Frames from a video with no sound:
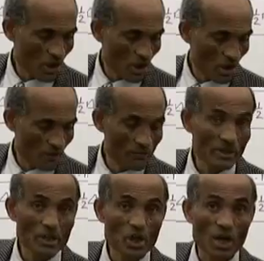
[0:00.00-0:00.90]
of
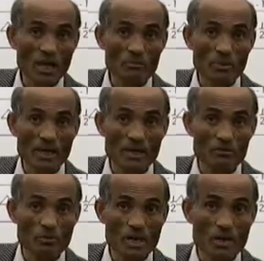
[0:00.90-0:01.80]
the inclined
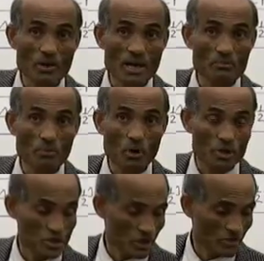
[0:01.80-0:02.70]
plane where I'm
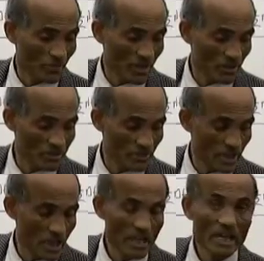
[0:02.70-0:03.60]
pointing. In fact, it's
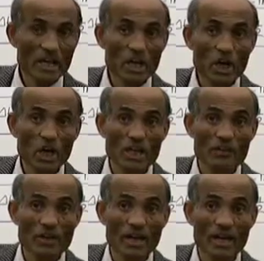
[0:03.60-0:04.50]
very
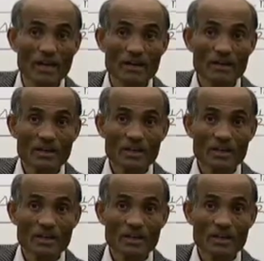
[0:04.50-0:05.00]
clear there.